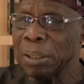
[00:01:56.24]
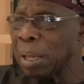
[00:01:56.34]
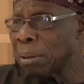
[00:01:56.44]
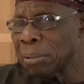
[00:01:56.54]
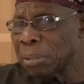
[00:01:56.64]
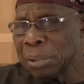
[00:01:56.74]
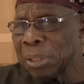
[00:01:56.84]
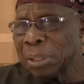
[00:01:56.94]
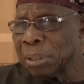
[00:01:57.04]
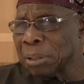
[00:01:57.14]
Now,
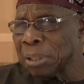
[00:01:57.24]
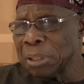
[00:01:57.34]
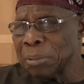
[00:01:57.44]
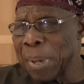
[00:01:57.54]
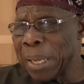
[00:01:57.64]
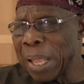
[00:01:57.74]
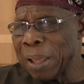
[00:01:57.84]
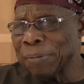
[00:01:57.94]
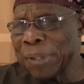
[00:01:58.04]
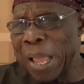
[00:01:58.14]
in my
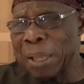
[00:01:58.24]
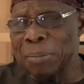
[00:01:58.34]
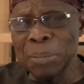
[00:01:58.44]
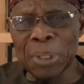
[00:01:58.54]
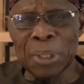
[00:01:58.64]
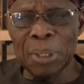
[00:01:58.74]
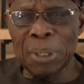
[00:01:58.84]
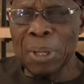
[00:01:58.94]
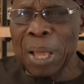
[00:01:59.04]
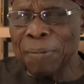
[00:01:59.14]
lifetime,
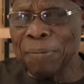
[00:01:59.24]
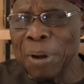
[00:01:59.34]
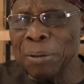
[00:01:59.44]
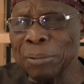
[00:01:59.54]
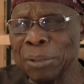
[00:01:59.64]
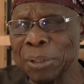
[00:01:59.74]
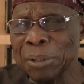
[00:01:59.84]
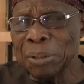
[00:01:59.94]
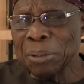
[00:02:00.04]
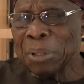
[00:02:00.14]
I found
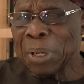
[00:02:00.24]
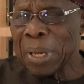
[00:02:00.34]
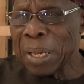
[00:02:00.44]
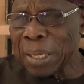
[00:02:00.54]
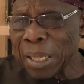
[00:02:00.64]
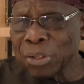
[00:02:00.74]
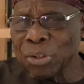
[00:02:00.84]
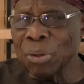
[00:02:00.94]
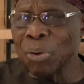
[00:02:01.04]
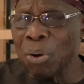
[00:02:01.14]

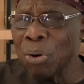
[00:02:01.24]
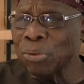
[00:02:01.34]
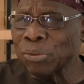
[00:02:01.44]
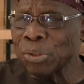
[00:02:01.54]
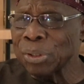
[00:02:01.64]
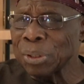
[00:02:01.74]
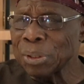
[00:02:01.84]
election cost